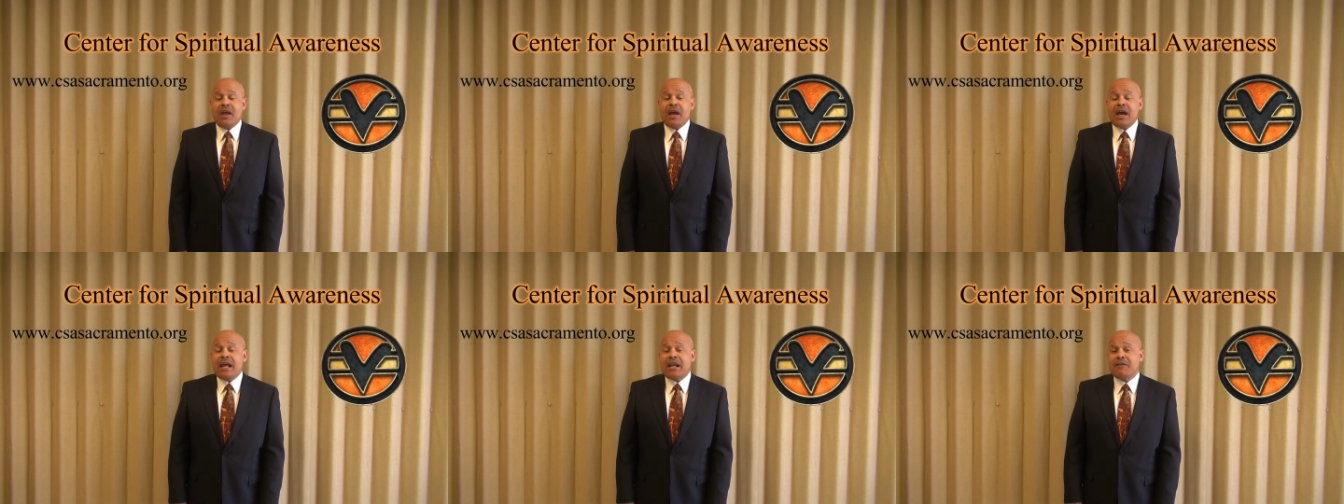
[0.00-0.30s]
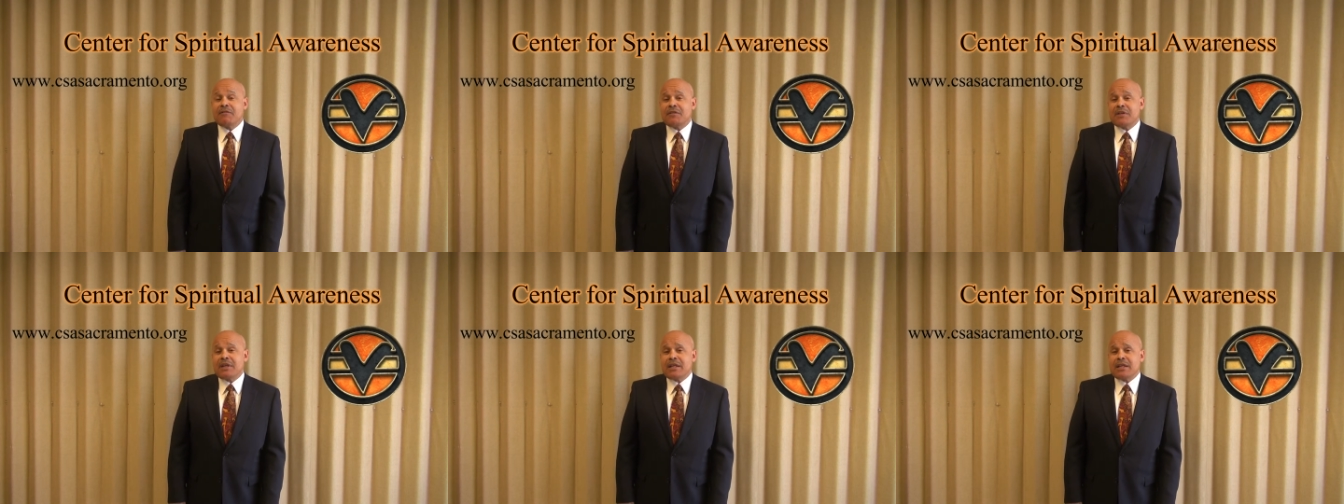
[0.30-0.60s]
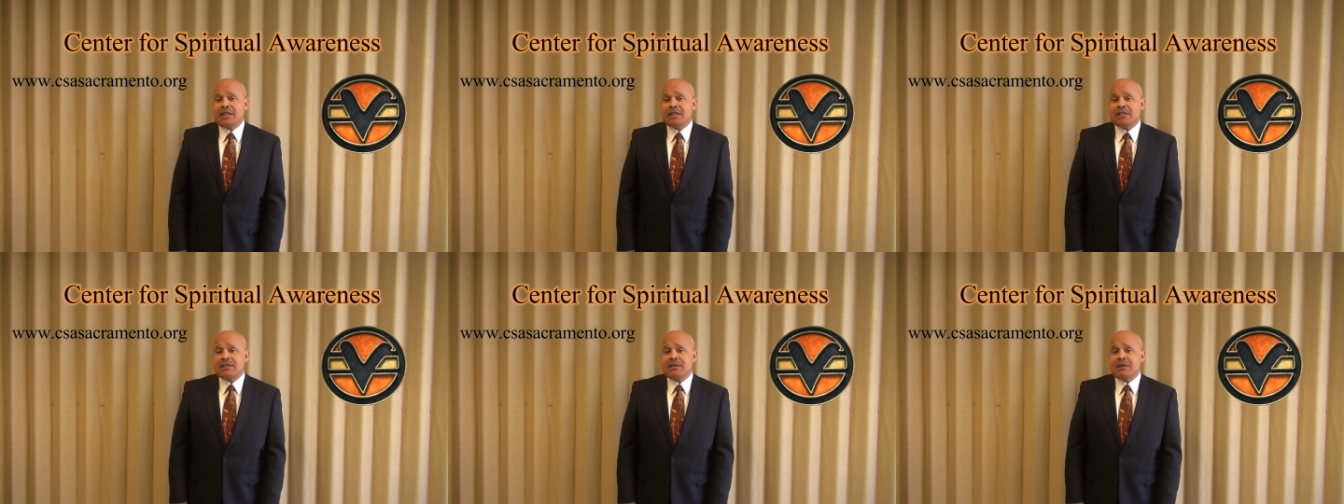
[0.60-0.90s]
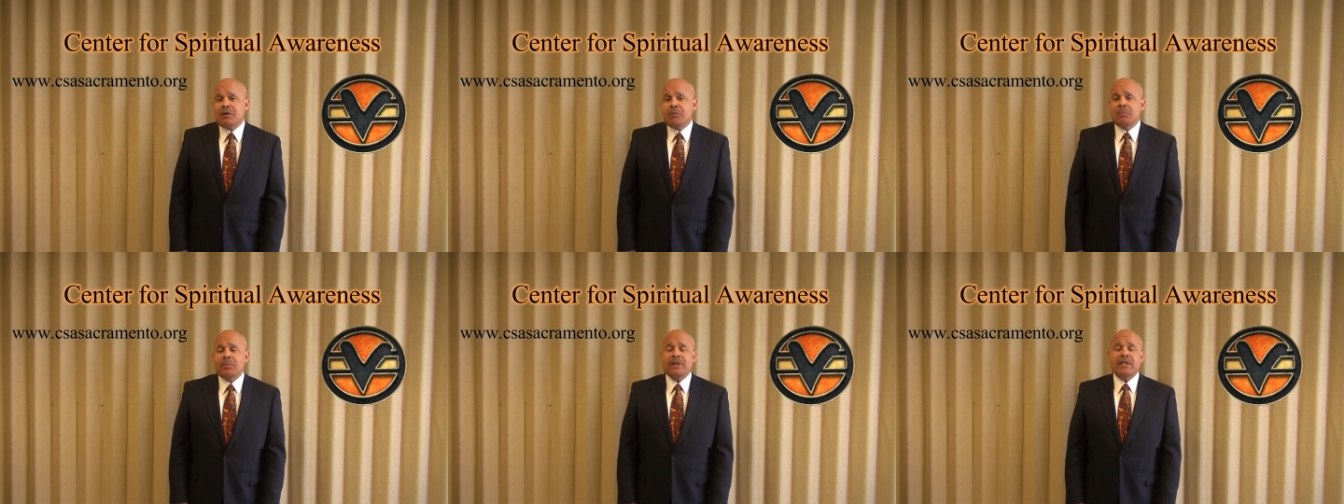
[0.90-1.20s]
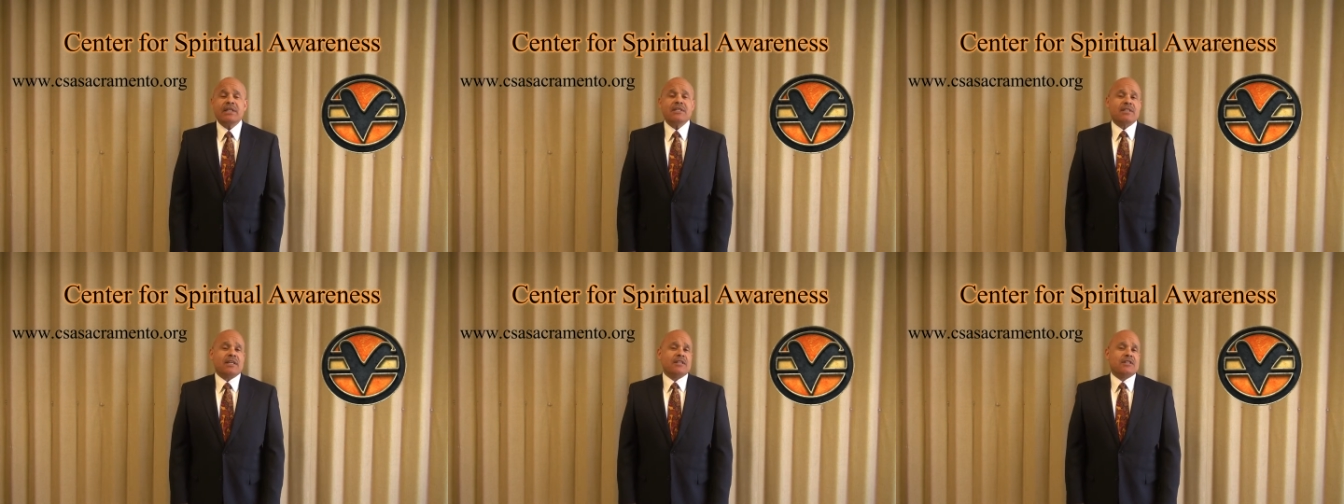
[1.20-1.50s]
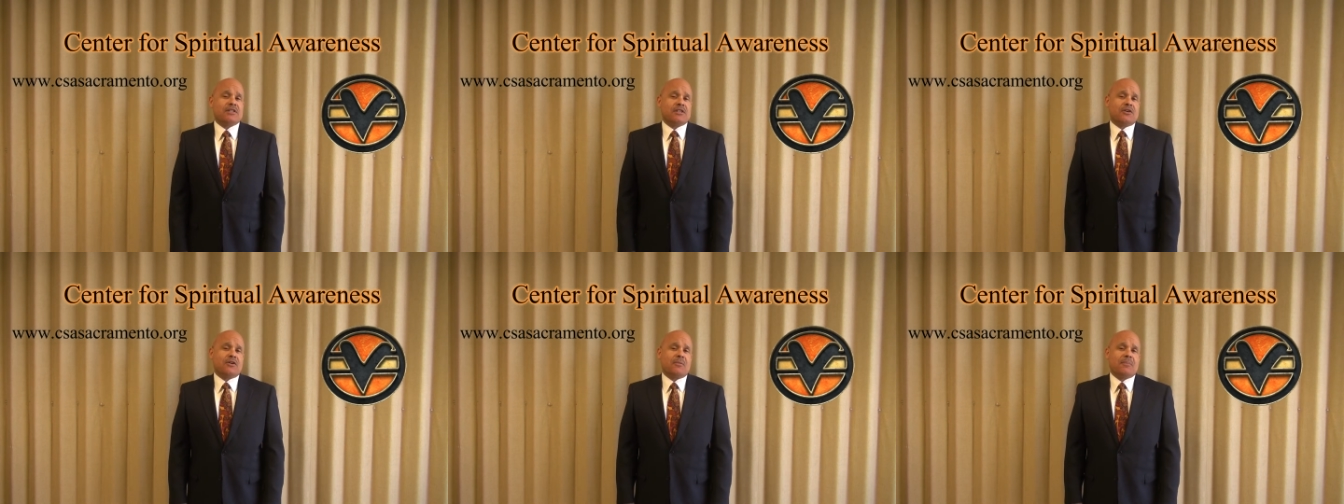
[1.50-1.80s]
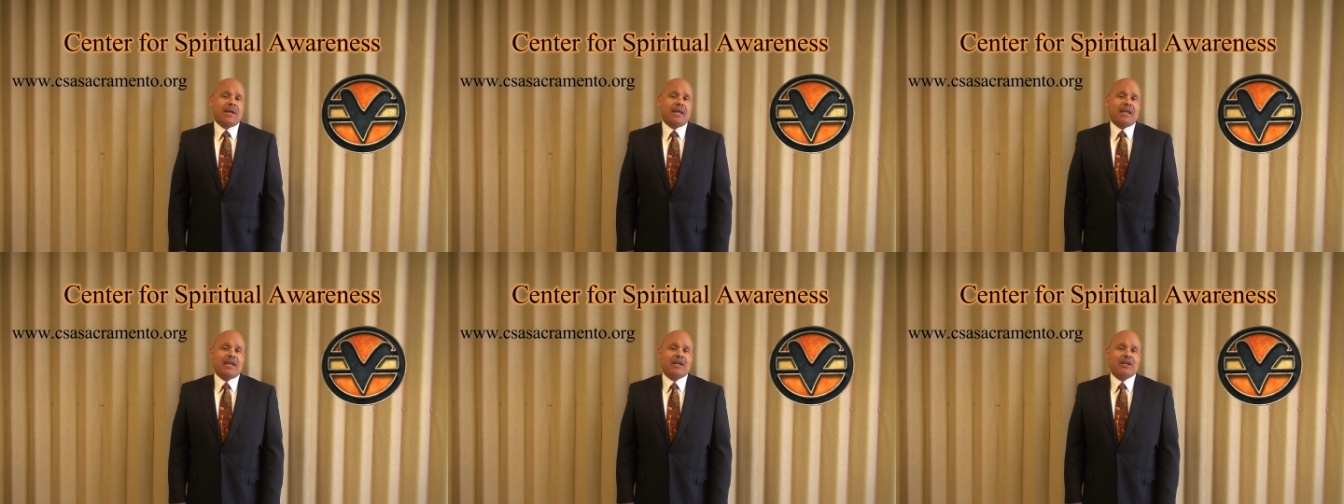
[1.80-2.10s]
And if it is, please consider
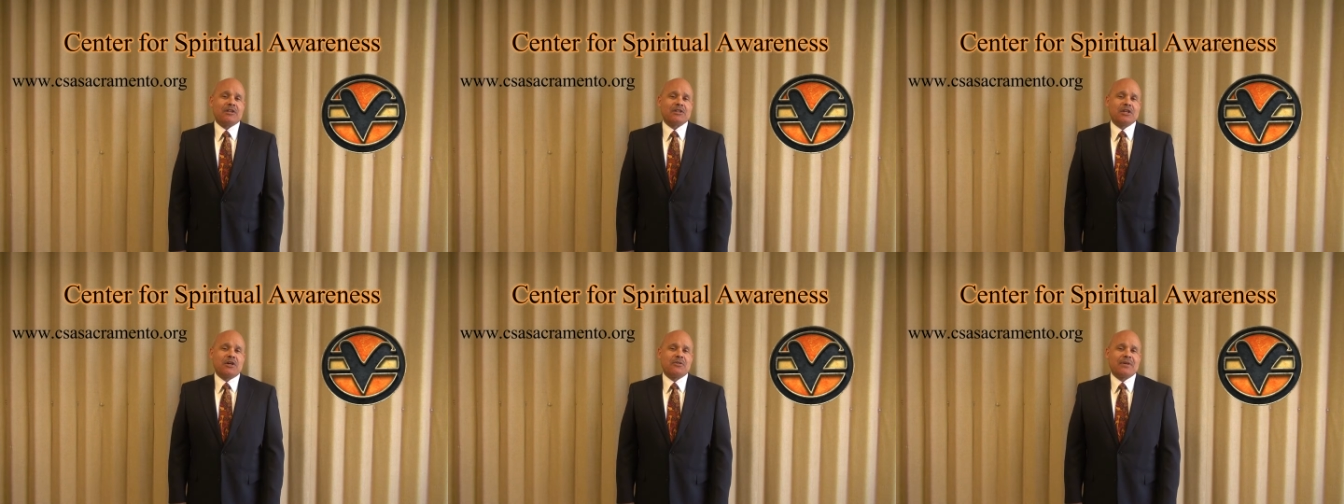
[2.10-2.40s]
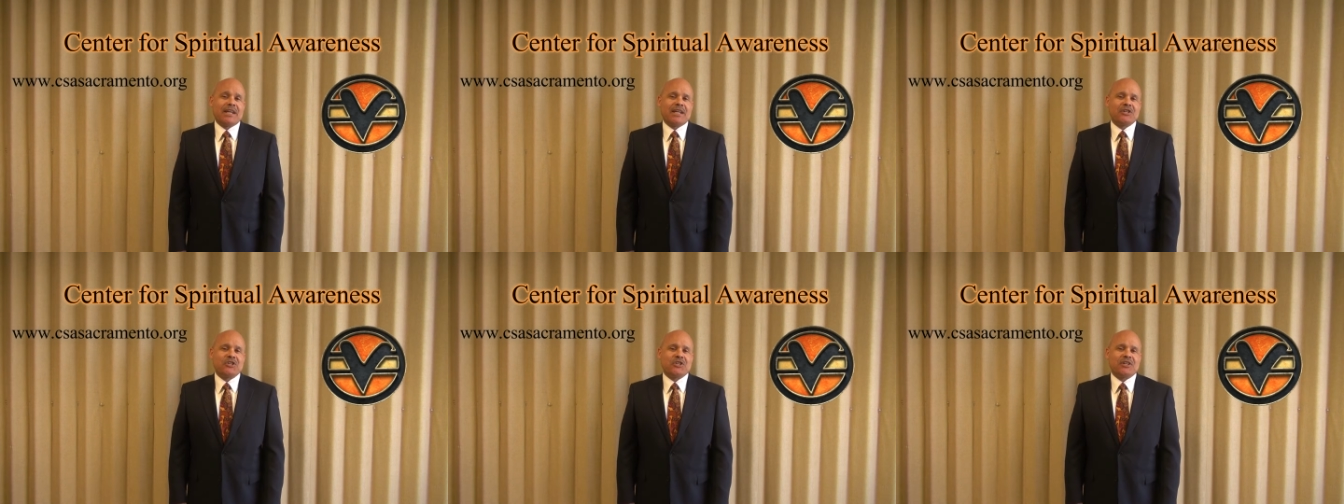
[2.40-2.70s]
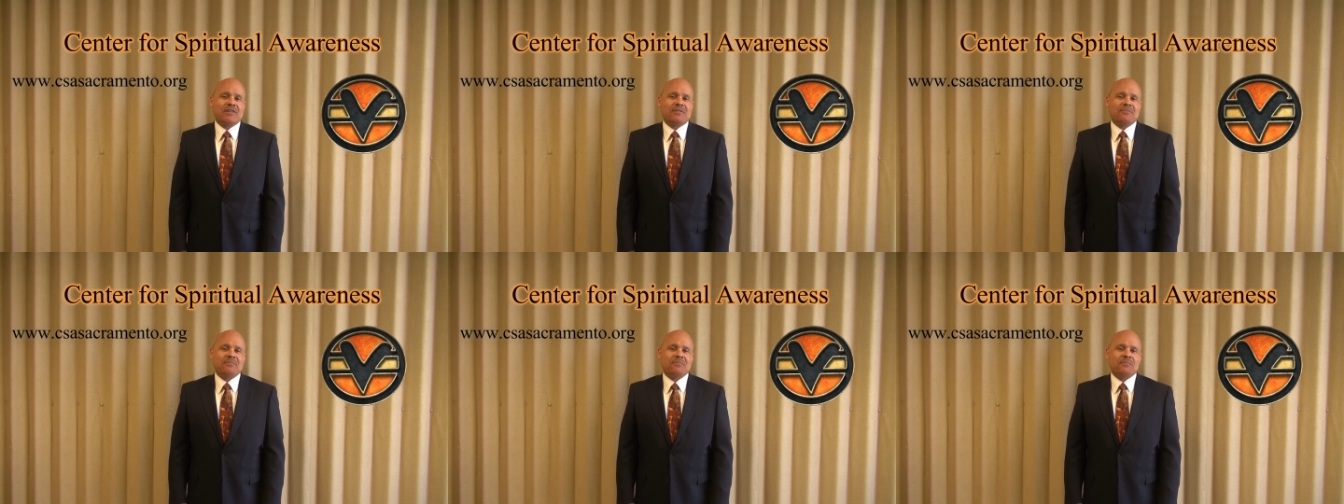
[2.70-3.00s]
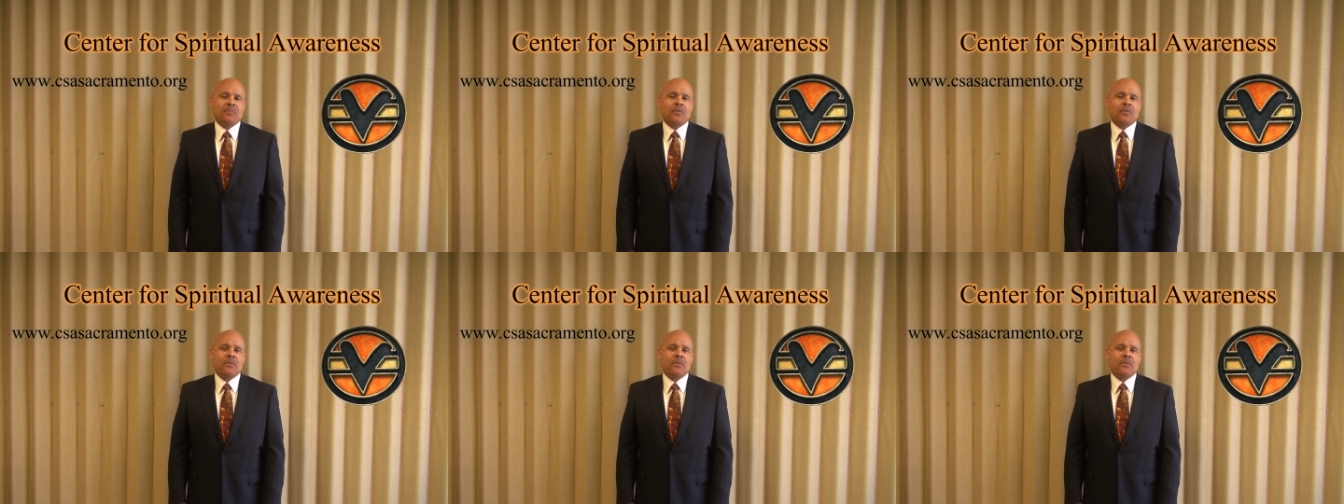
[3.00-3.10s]
making a donation.